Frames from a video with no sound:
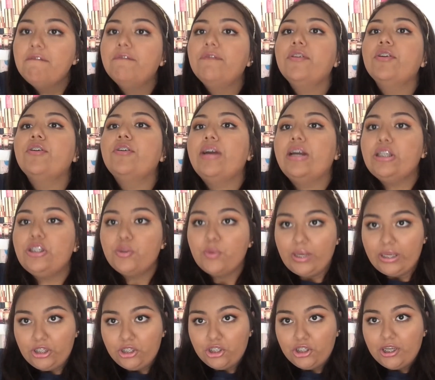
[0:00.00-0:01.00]
for
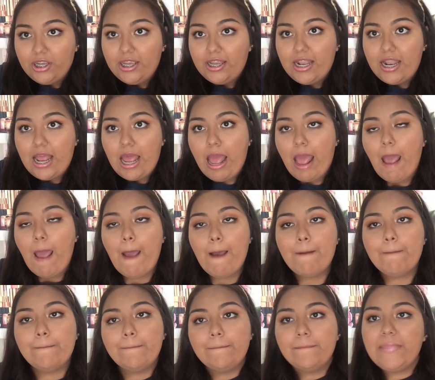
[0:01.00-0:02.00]
graduation.
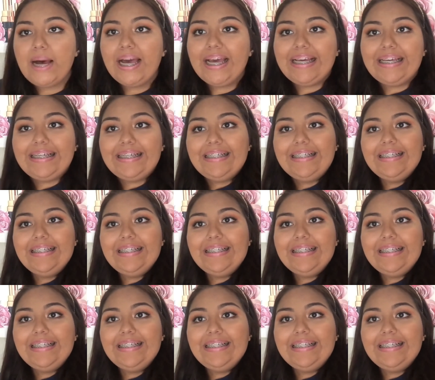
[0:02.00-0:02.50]
Bye.